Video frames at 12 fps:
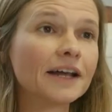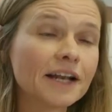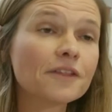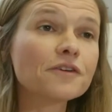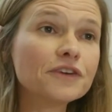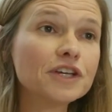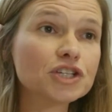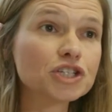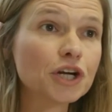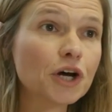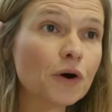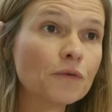Another
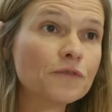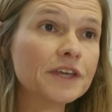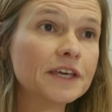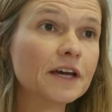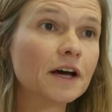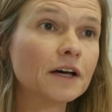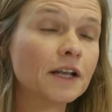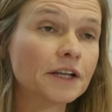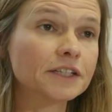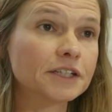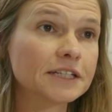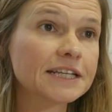feature of the
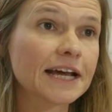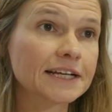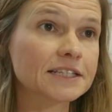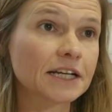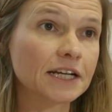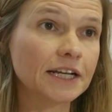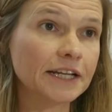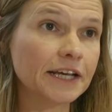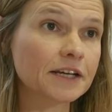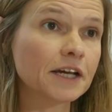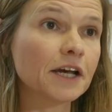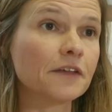London Ataxia
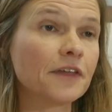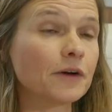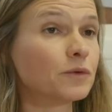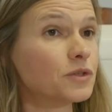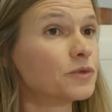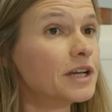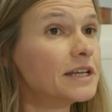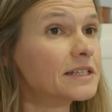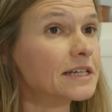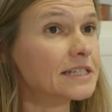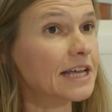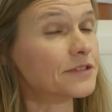Clinic that was really
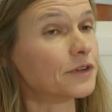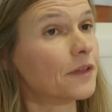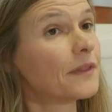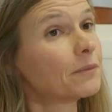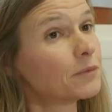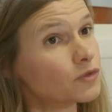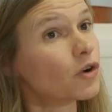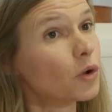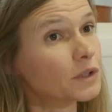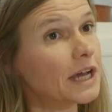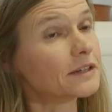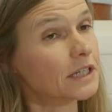successful and then was
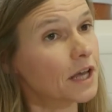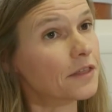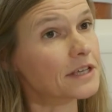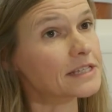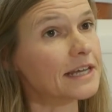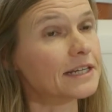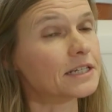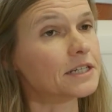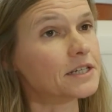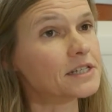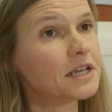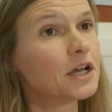rolled out in other
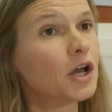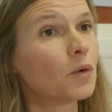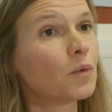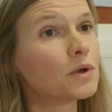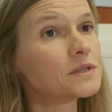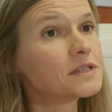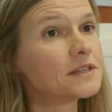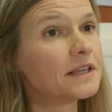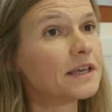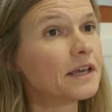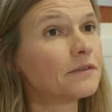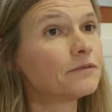centres was
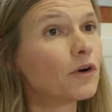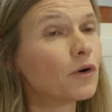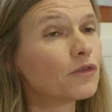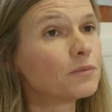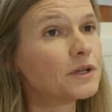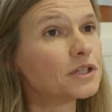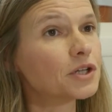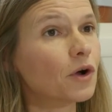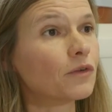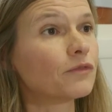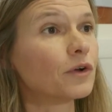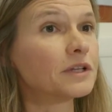the involvement
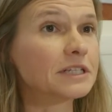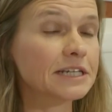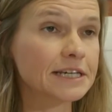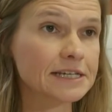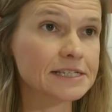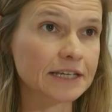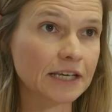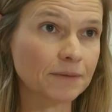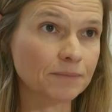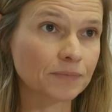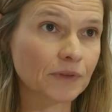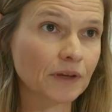of volunteer
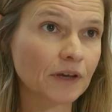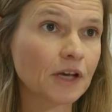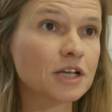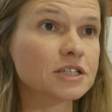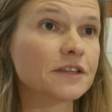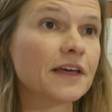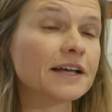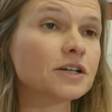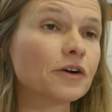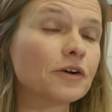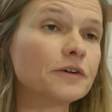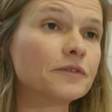scheme. So
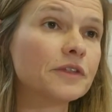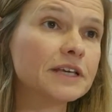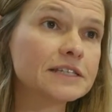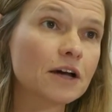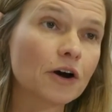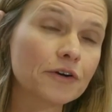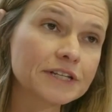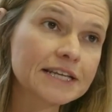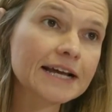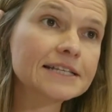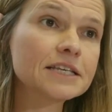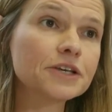these are
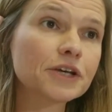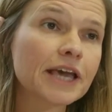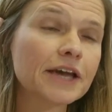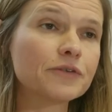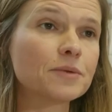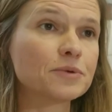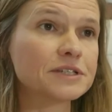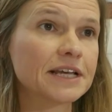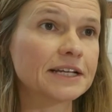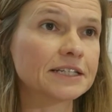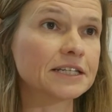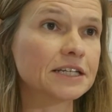Ataxia UK
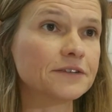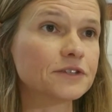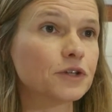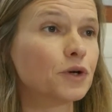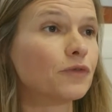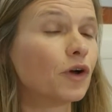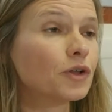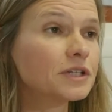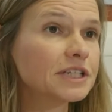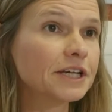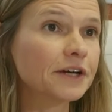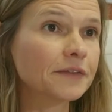representatives who are
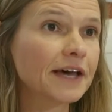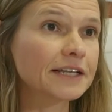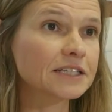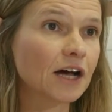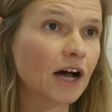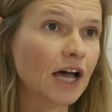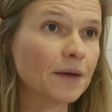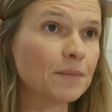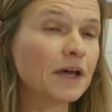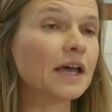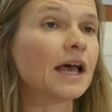volunteering their time